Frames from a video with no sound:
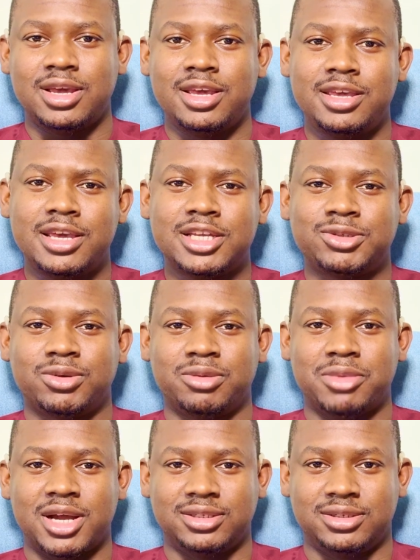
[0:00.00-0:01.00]
Here's what
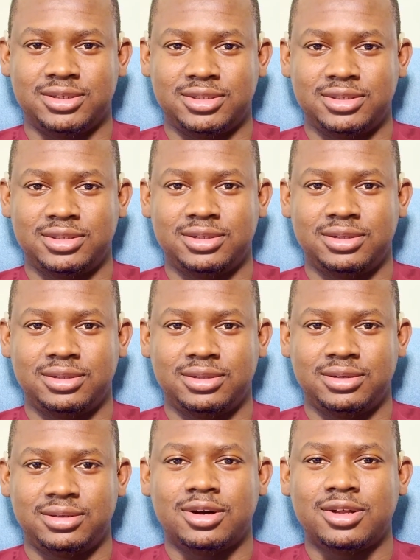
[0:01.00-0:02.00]
matters.
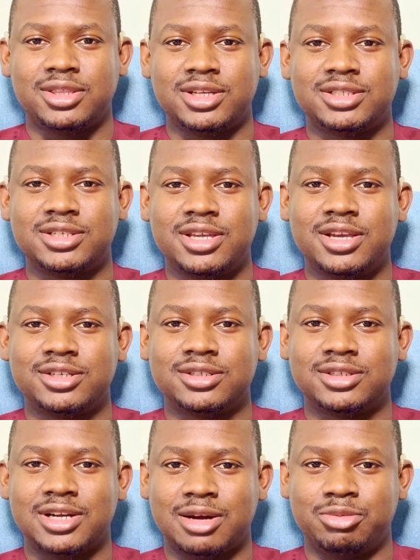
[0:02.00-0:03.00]
Authentication
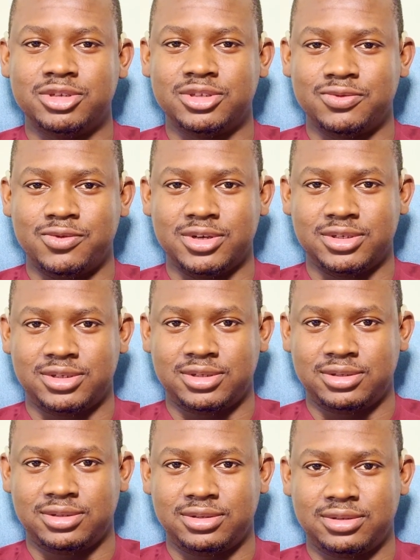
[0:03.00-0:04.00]
happens once.
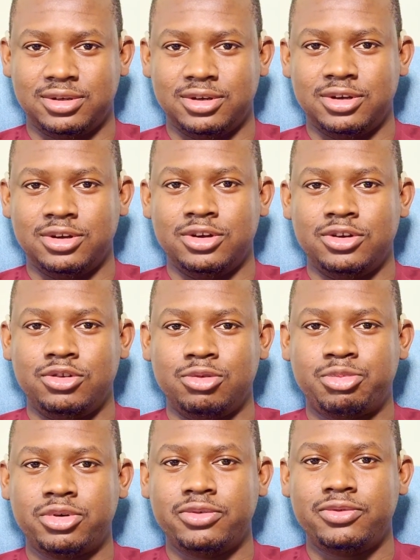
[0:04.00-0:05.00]
You
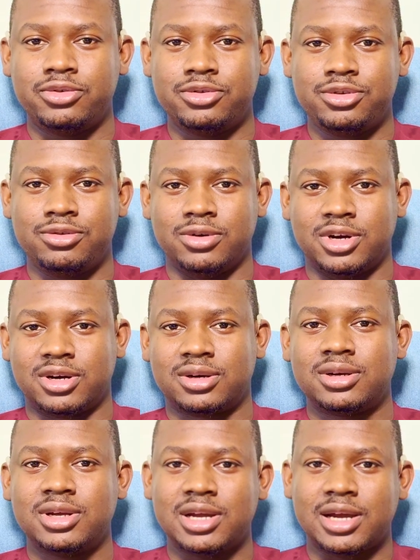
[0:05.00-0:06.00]
prove who you are
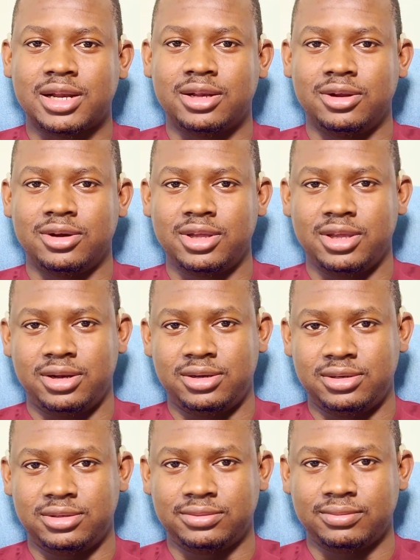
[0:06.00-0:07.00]
at login.
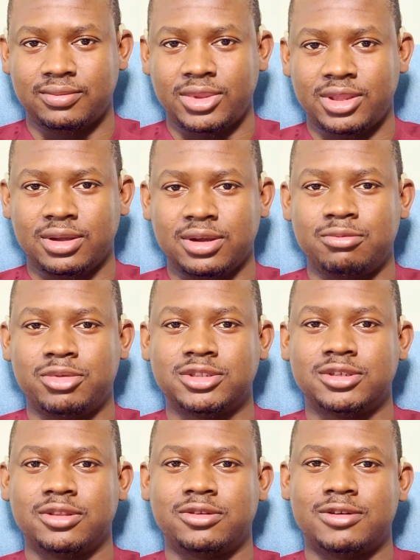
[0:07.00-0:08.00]
But
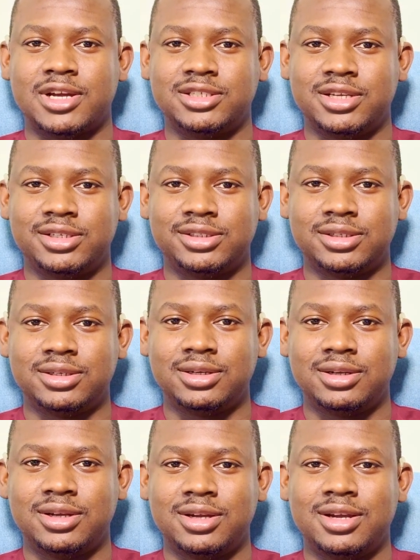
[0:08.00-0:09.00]
authorization,
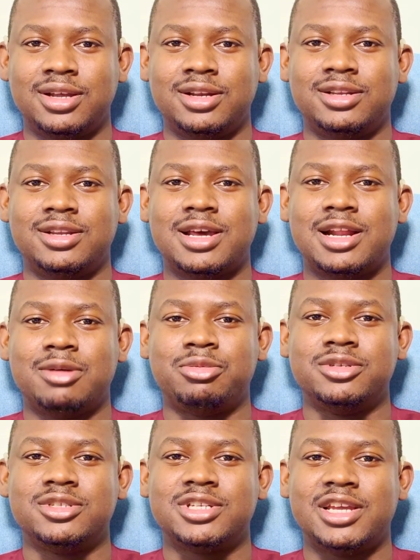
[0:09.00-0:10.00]
that
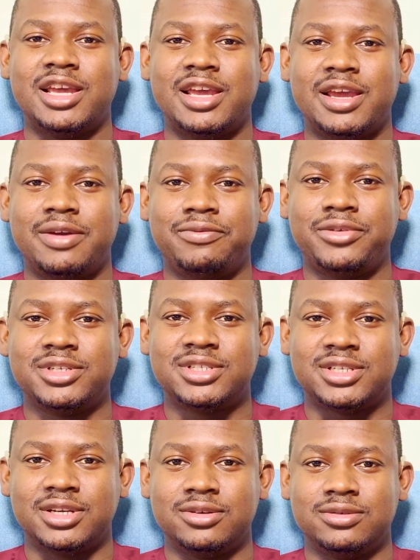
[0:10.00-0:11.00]
happens every
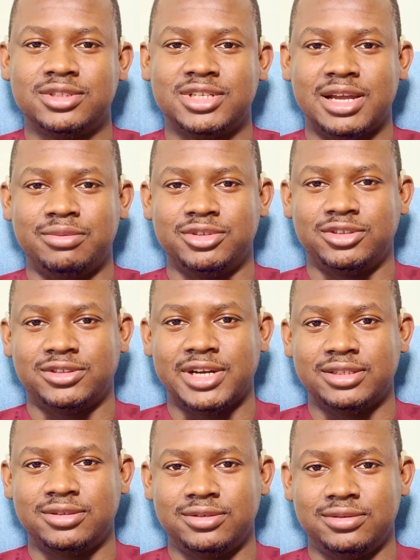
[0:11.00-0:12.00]
single time you try
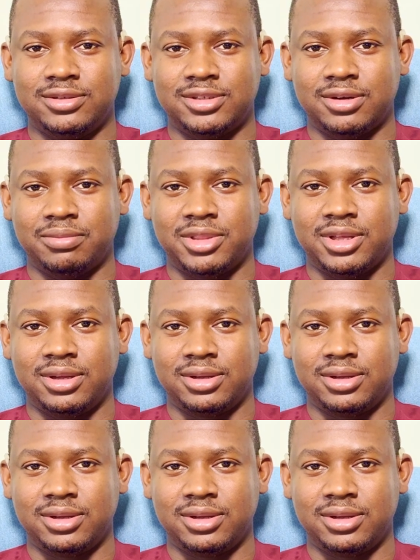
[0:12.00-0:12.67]
to do something.